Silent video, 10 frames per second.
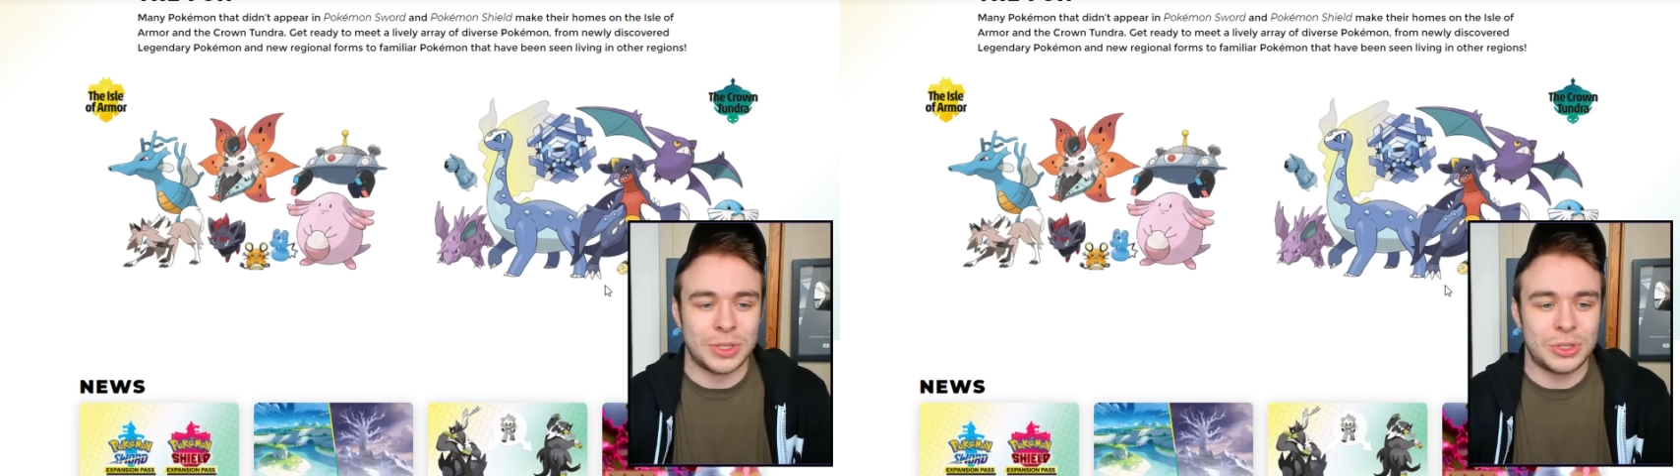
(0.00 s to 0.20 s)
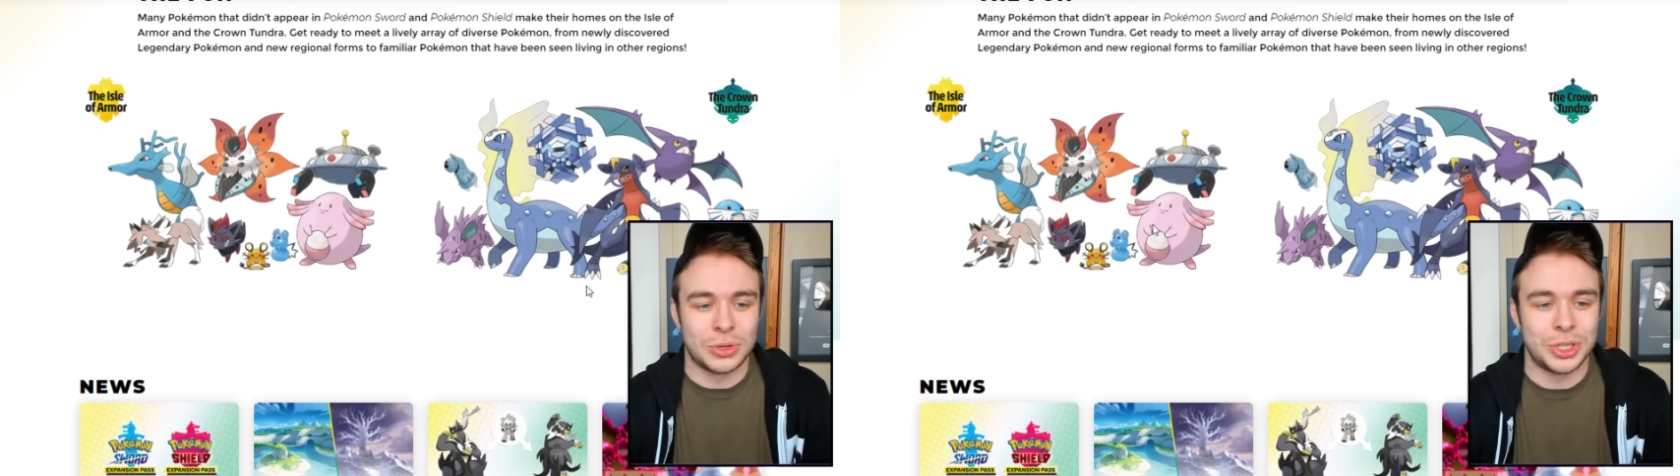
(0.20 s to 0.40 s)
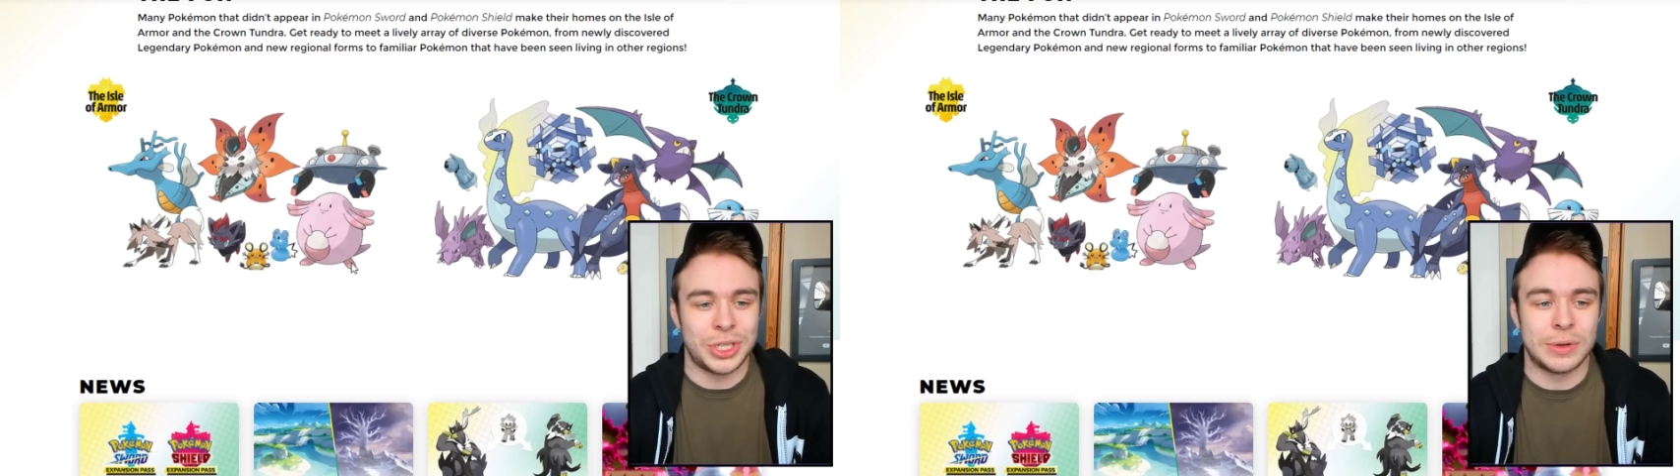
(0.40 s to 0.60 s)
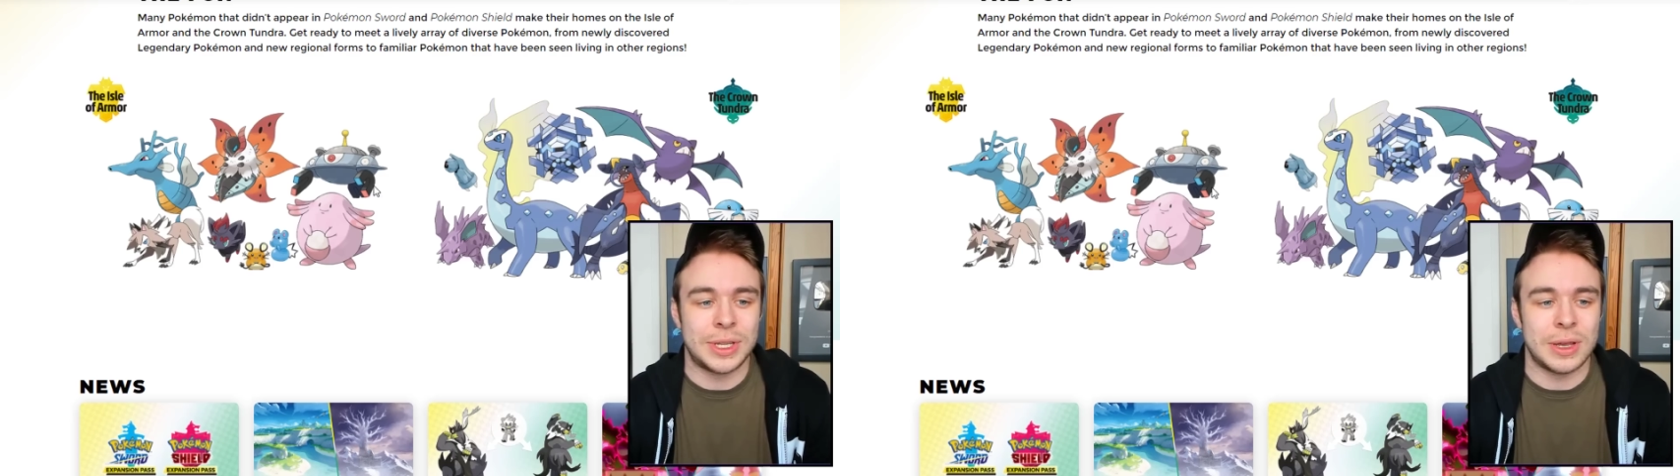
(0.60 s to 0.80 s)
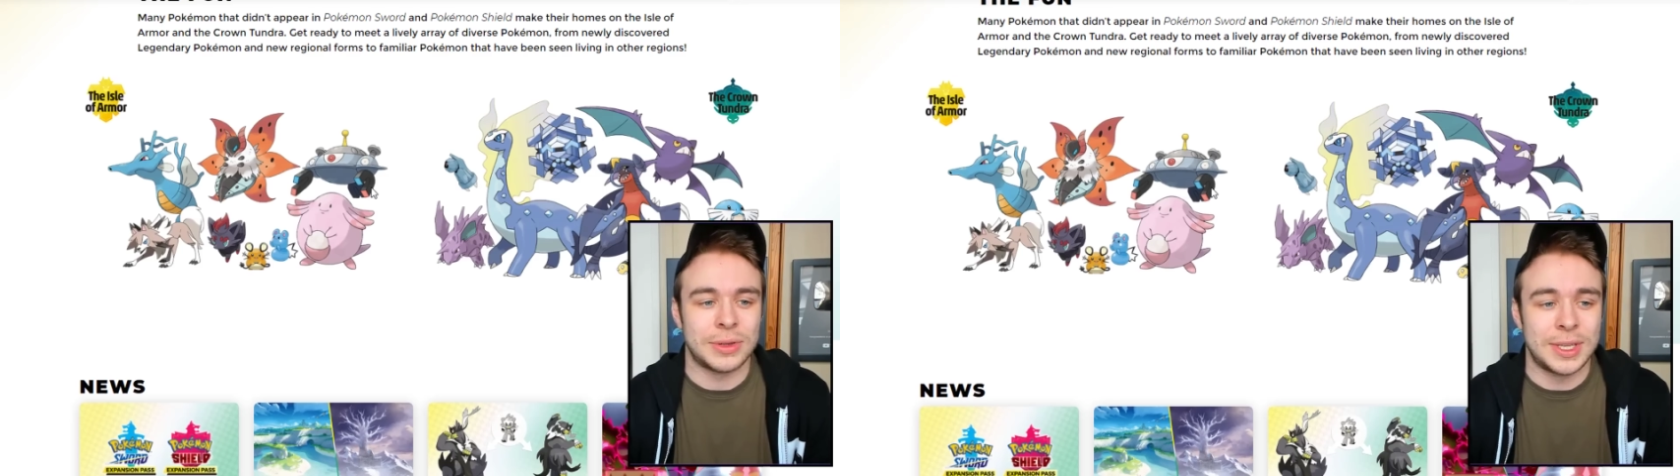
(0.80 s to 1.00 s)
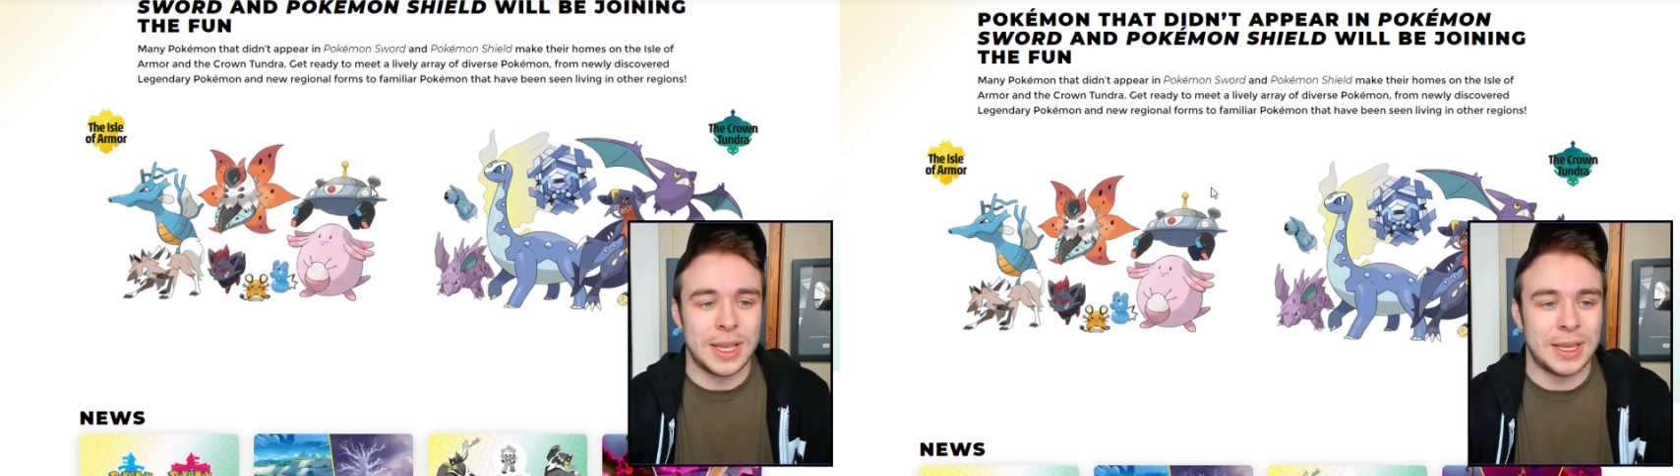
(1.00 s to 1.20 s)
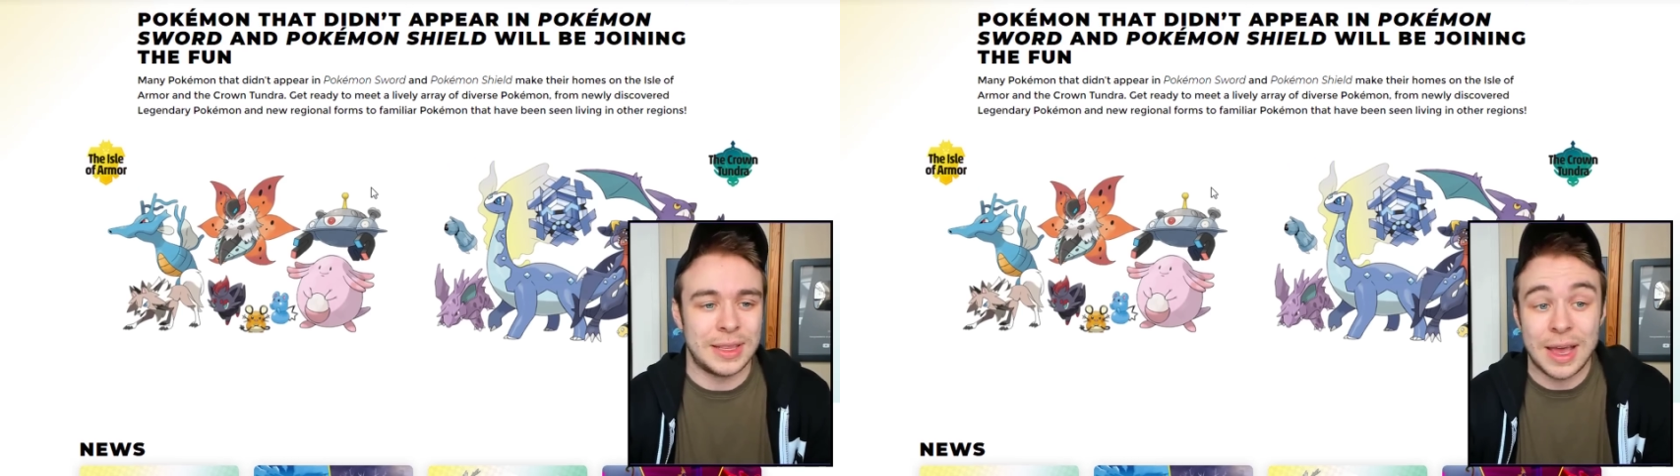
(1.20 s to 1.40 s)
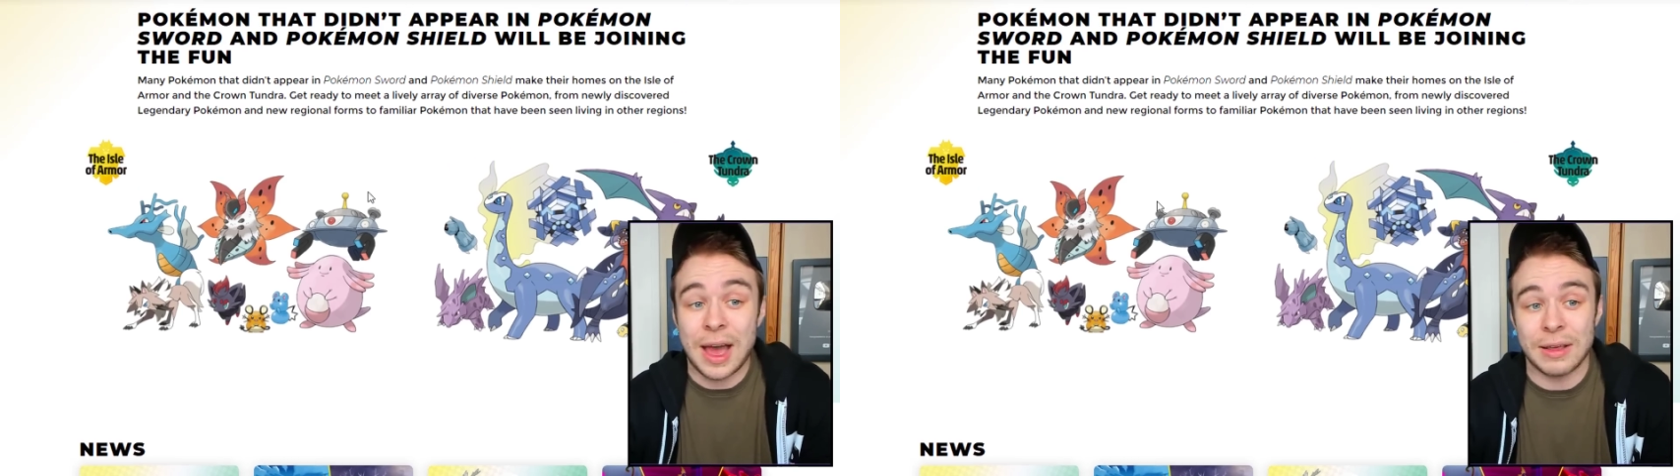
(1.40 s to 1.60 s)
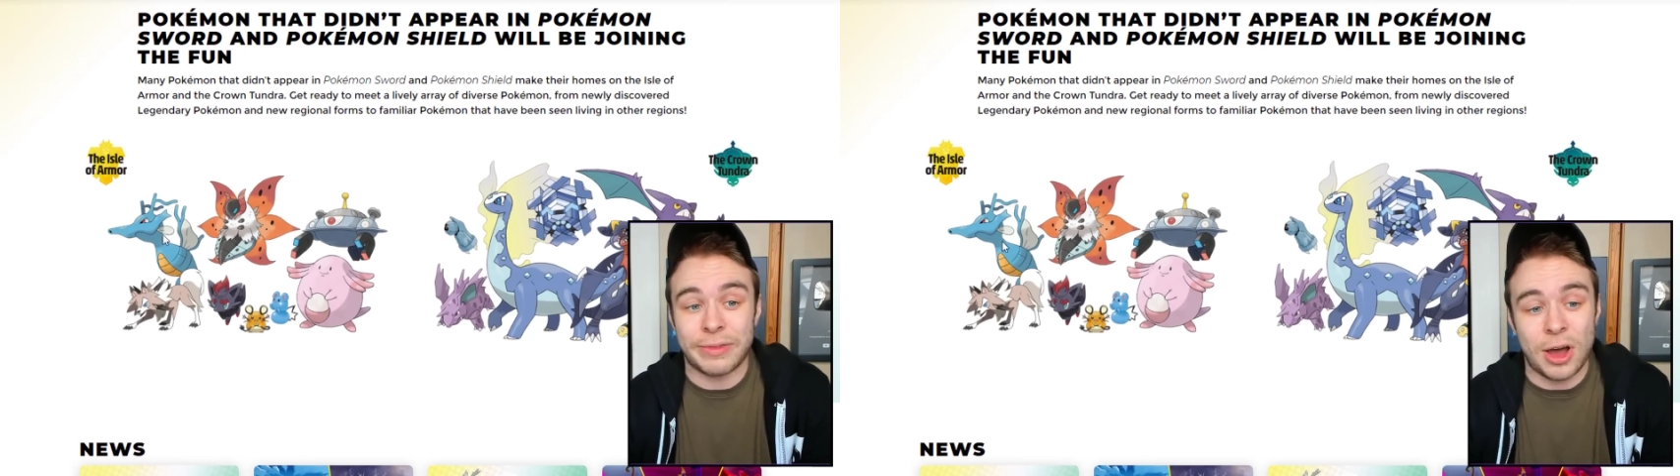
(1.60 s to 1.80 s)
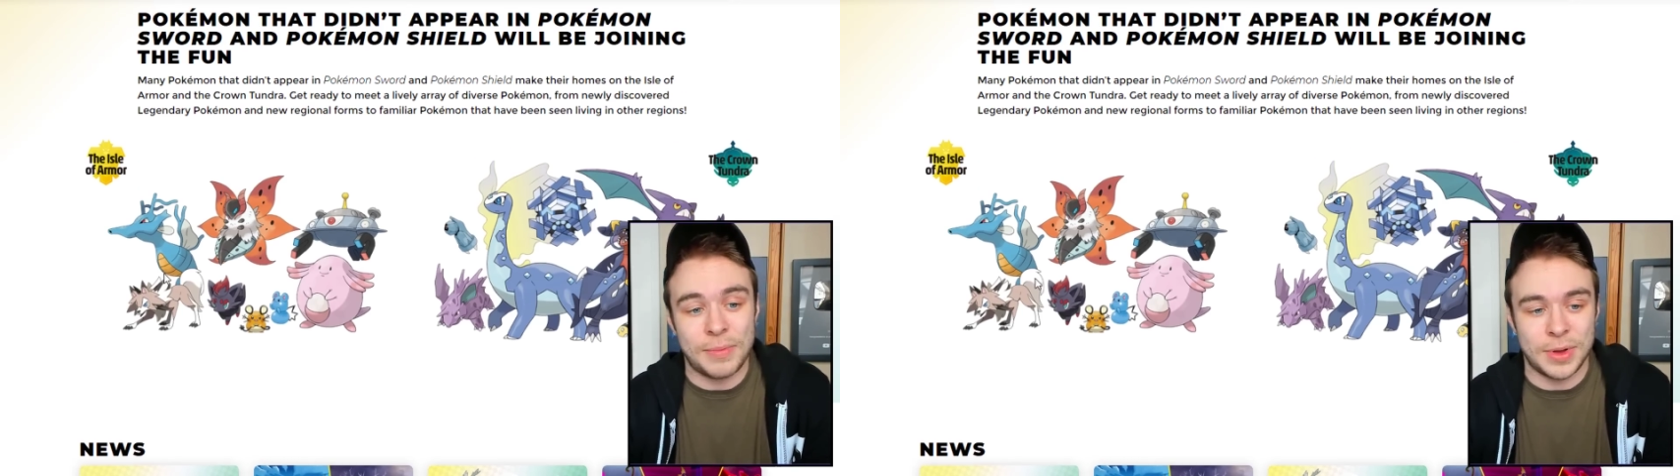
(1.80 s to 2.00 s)
Sword and Shield DLC in the Isle of
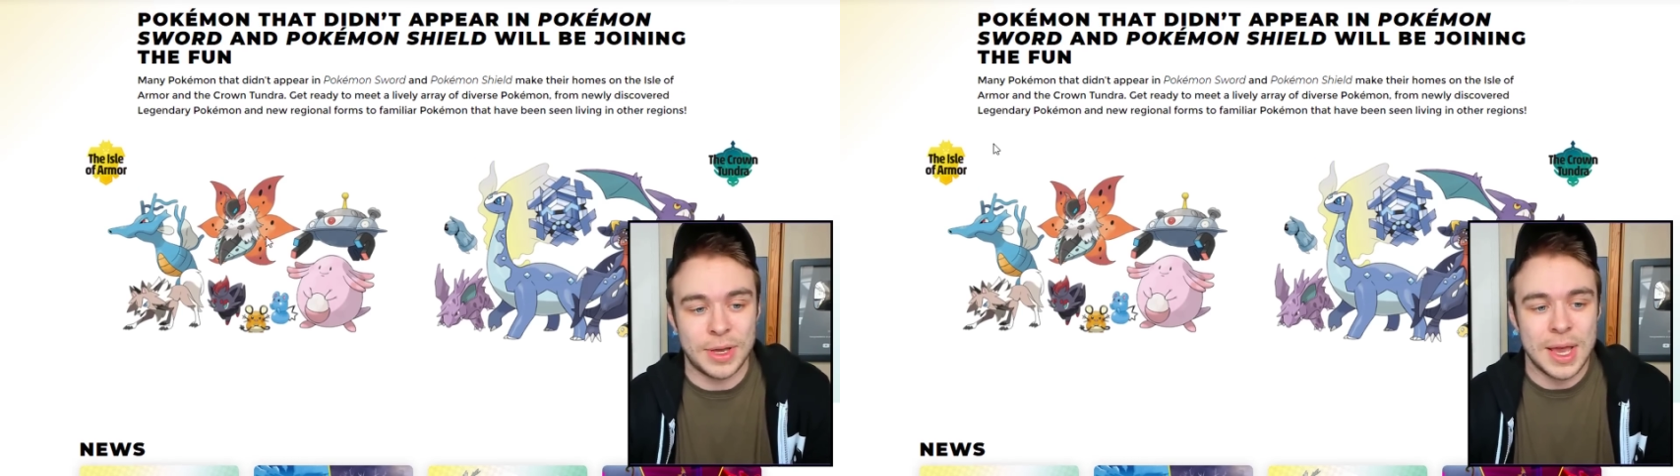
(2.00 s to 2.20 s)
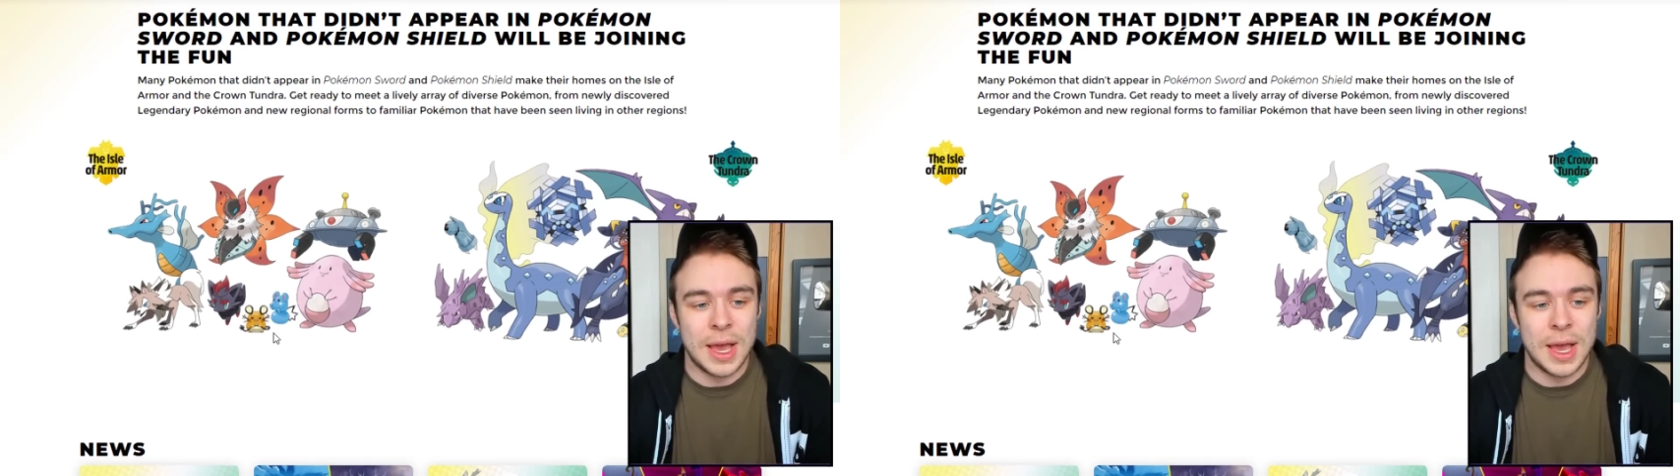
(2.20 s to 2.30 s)
Armor,